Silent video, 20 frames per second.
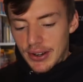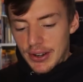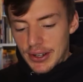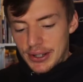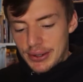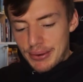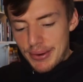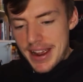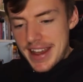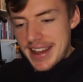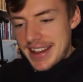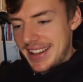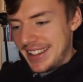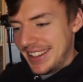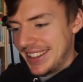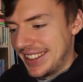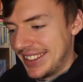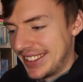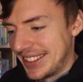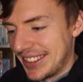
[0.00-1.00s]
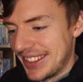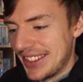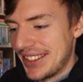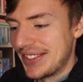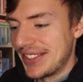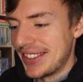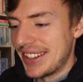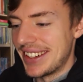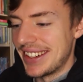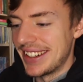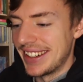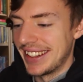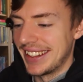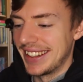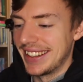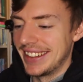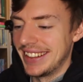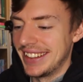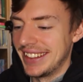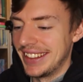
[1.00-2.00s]
not great so far.
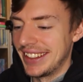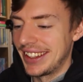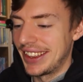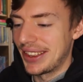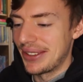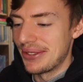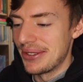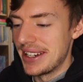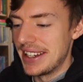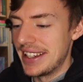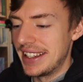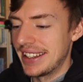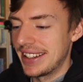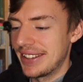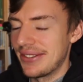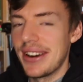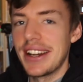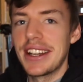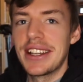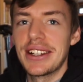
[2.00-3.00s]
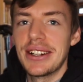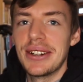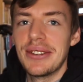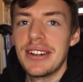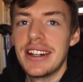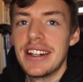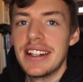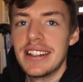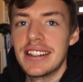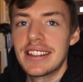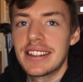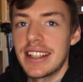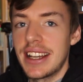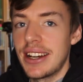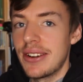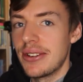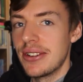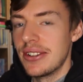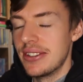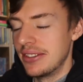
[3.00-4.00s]
3 regular rares
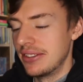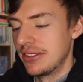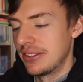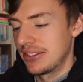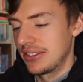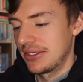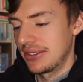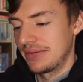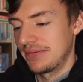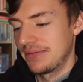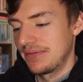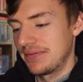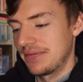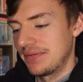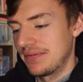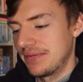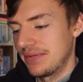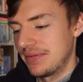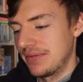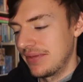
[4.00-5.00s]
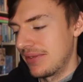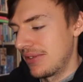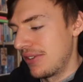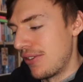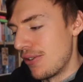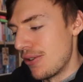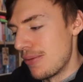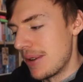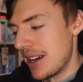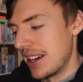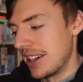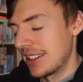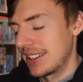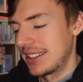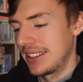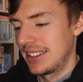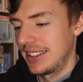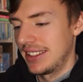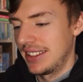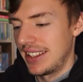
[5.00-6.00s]
out of 4
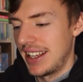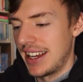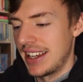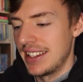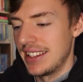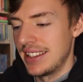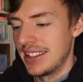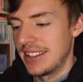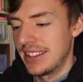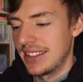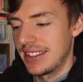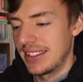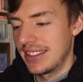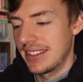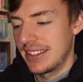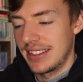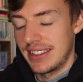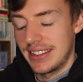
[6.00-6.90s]
packs. That's